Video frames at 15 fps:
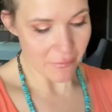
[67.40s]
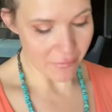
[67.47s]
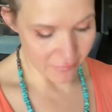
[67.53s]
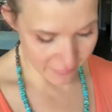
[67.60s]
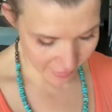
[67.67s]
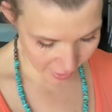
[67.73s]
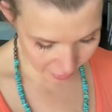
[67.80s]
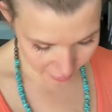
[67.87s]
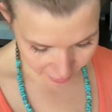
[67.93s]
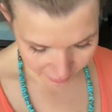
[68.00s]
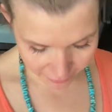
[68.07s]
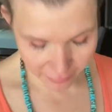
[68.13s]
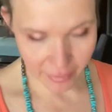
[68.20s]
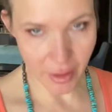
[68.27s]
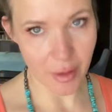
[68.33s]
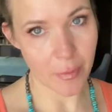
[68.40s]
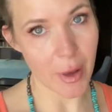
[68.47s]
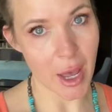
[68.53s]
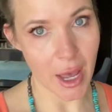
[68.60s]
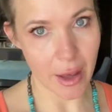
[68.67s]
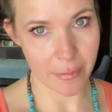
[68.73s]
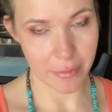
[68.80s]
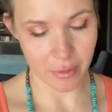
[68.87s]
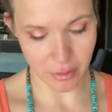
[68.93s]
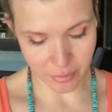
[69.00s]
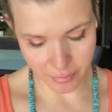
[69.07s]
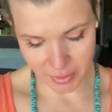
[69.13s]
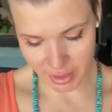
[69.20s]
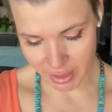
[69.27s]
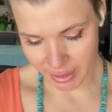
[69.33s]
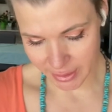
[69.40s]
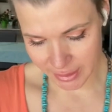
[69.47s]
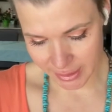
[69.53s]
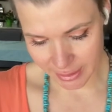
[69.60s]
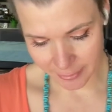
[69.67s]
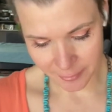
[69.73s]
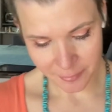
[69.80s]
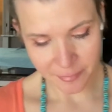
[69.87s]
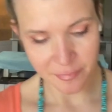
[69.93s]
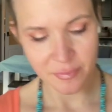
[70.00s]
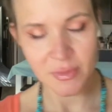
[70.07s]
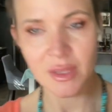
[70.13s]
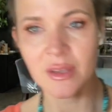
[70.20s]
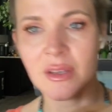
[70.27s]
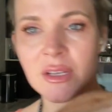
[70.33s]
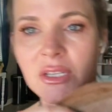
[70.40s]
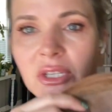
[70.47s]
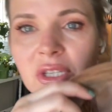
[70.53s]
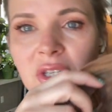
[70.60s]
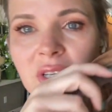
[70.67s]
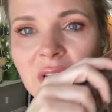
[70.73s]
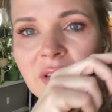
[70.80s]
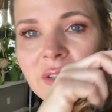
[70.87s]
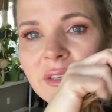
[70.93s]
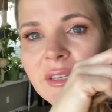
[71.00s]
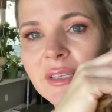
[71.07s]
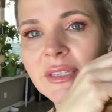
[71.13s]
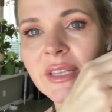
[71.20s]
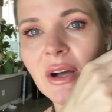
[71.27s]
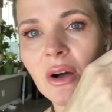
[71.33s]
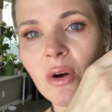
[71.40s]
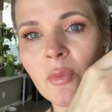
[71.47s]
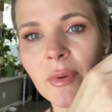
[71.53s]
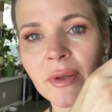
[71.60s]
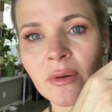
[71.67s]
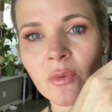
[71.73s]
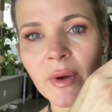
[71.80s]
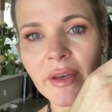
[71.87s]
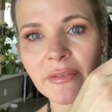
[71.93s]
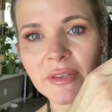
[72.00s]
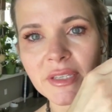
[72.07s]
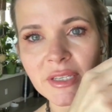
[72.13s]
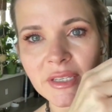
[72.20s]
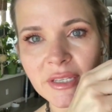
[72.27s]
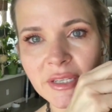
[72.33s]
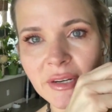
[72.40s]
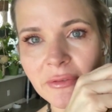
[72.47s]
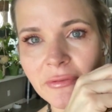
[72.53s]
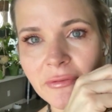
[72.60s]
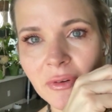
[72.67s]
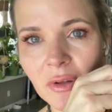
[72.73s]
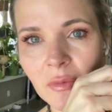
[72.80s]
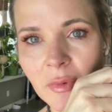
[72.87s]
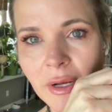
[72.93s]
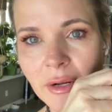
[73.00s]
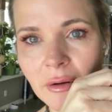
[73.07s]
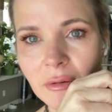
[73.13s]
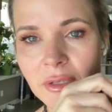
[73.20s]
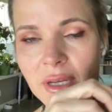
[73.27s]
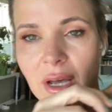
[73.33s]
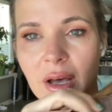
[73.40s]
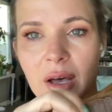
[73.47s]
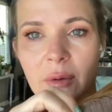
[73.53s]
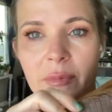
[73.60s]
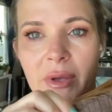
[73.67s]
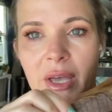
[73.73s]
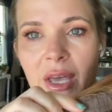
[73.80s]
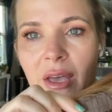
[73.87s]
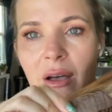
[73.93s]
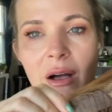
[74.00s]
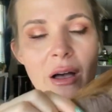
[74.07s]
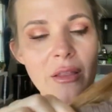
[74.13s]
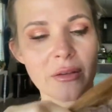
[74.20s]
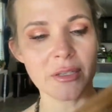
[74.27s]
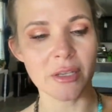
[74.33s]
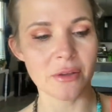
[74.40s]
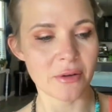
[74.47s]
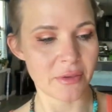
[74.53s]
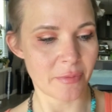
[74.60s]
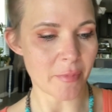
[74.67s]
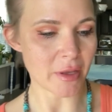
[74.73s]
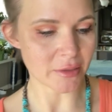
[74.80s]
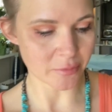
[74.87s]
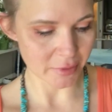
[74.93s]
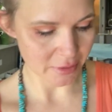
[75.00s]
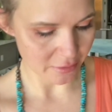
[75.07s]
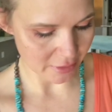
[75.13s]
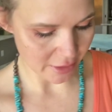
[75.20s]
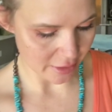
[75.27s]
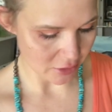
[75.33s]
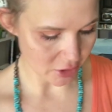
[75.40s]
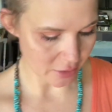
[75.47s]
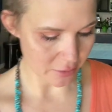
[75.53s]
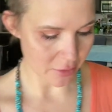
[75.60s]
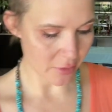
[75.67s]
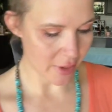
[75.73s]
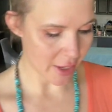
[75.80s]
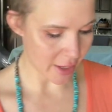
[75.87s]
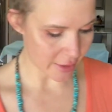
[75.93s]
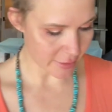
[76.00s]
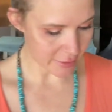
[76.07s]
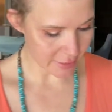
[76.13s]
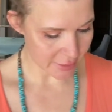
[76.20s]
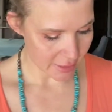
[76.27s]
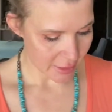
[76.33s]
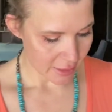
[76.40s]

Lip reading: very, very popular piece. She is open wefted, full mono top, all those other bells and whistles that Jon Renau has.